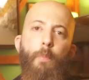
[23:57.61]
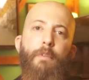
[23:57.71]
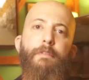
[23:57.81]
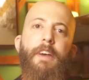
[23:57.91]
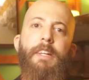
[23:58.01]

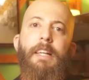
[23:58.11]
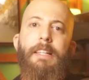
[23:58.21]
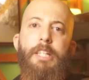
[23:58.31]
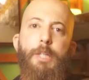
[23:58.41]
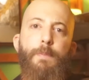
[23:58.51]
preventing
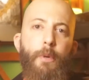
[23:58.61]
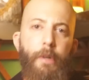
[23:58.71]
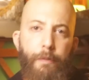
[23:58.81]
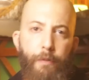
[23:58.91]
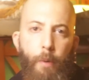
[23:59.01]
the
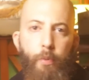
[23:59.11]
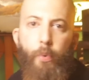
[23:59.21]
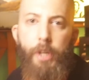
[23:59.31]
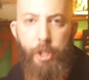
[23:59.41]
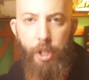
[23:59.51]
spirit from
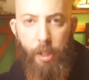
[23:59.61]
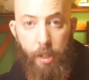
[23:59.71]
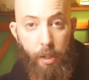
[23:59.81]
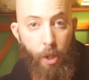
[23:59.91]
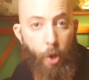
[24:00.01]
reaching
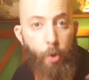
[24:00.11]
the